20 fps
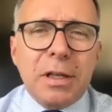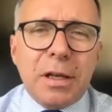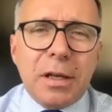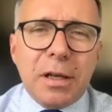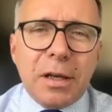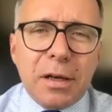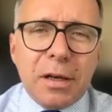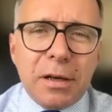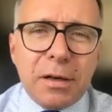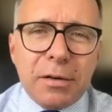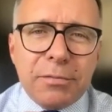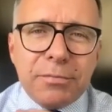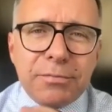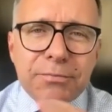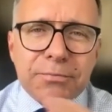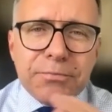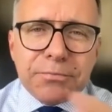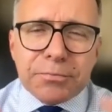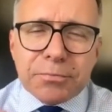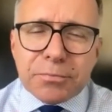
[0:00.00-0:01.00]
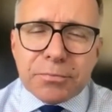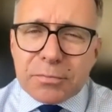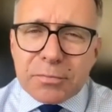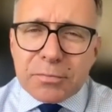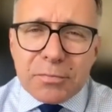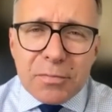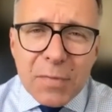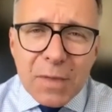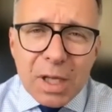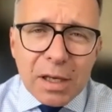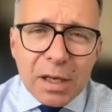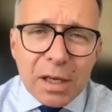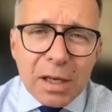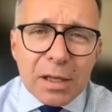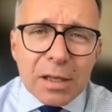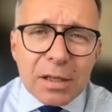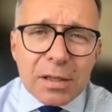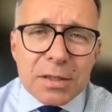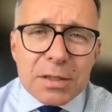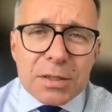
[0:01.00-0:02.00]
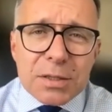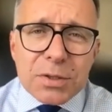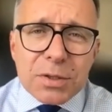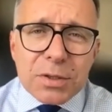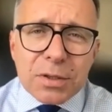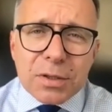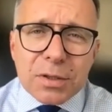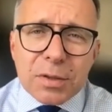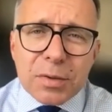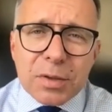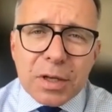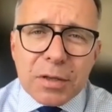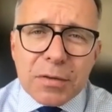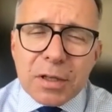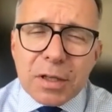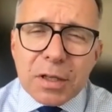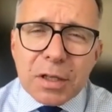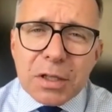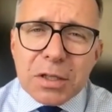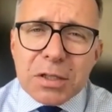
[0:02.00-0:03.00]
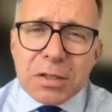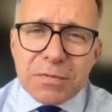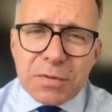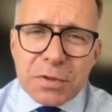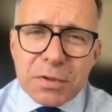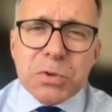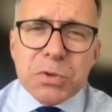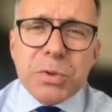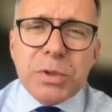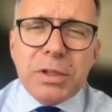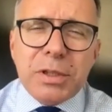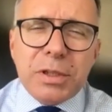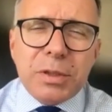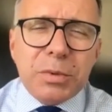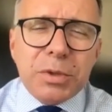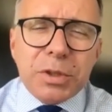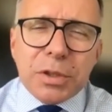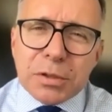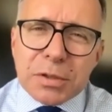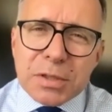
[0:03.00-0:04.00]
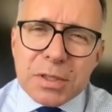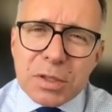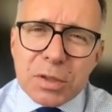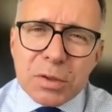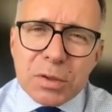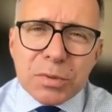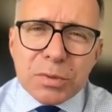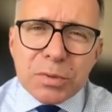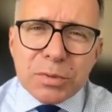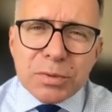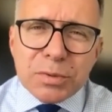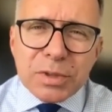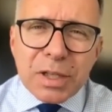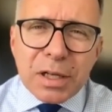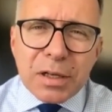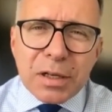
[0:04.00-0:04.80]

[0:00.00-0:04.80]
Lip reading: And I think individually, we also,